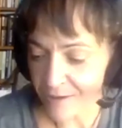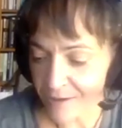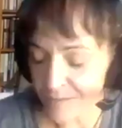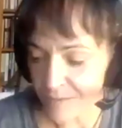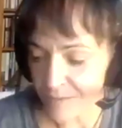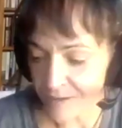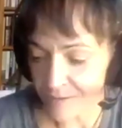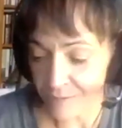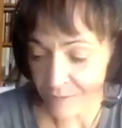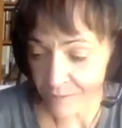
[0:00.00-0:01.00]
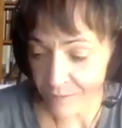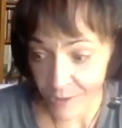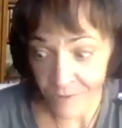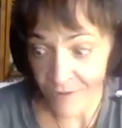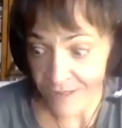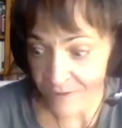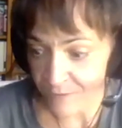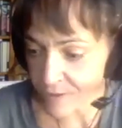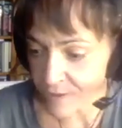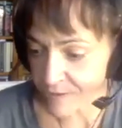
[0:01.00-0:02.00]
at good
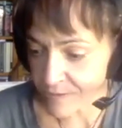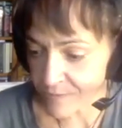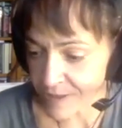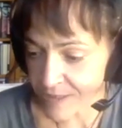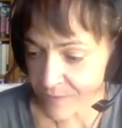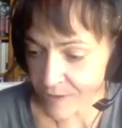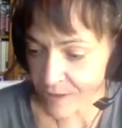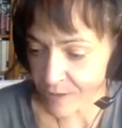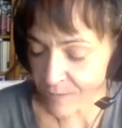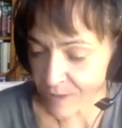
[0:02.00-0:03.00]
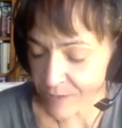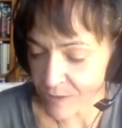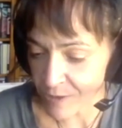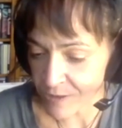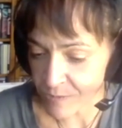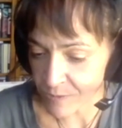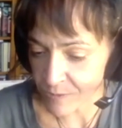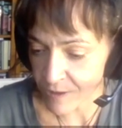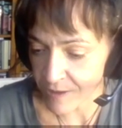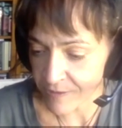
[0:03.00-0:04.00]
festivals or festivals that are being responsible.
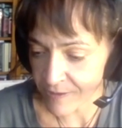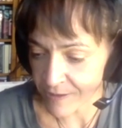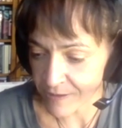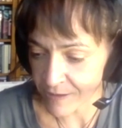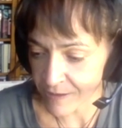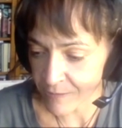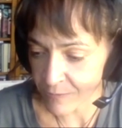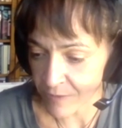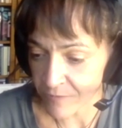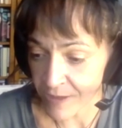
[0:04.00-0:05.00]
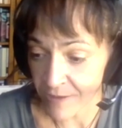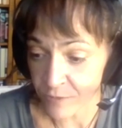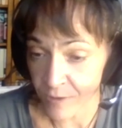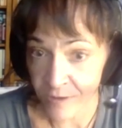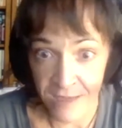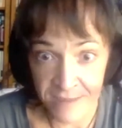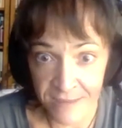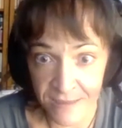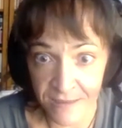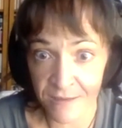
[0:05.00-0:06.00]
I think we often have drug
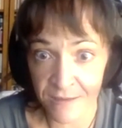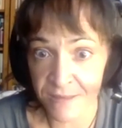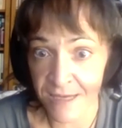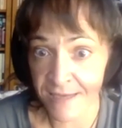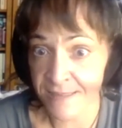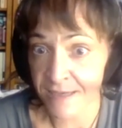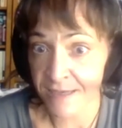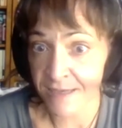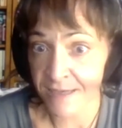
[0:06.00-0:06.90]
testing, Dance Safe,